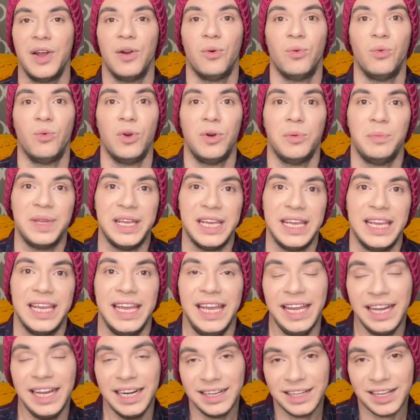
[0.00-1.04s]
will be
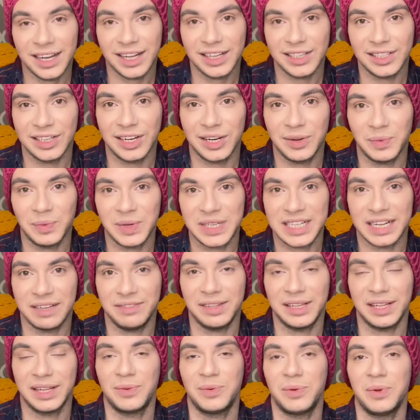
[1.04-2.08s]
in color, which I feel
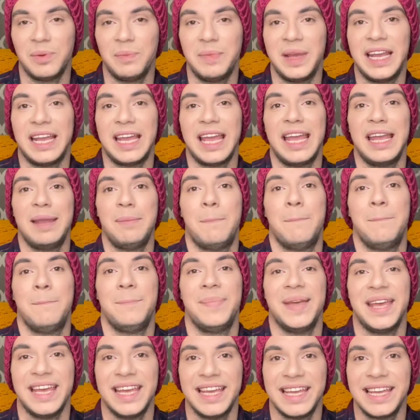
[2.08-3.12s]
like will make a
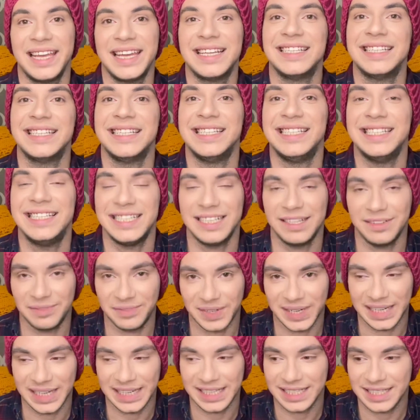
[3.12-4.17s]
big
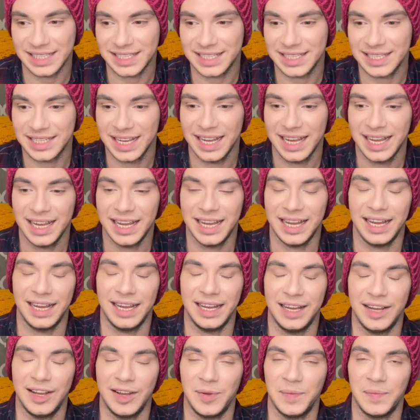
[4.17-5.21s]
difference
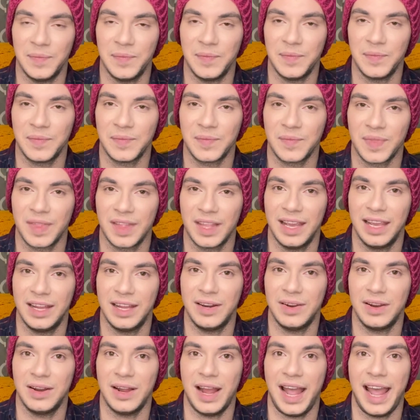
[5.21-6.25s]
um,
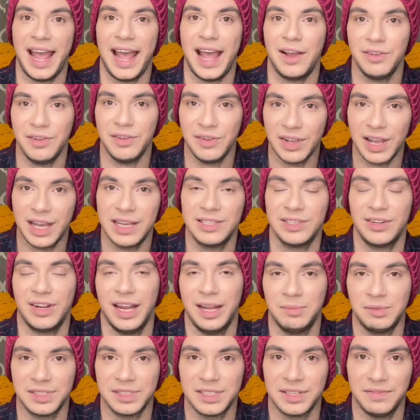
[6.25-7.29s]
in how you guys are
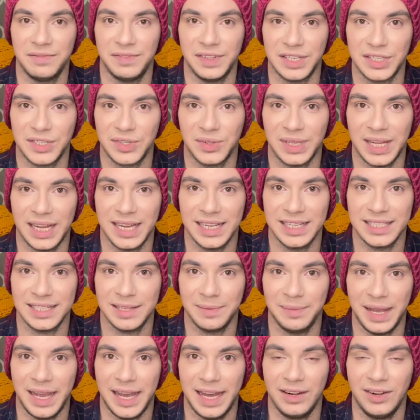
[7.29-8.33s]
able to visualize the
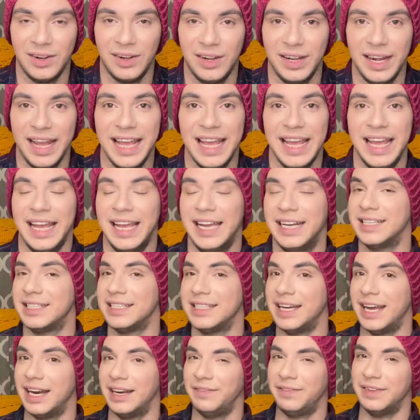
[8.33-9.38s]
pattern and
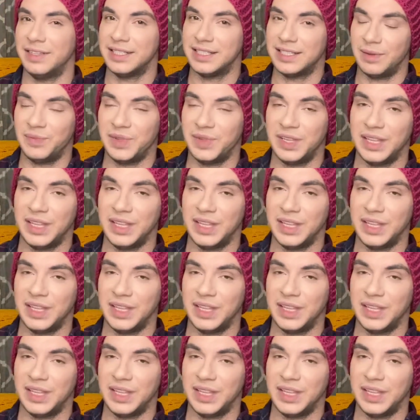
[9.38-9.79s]
decide if it's something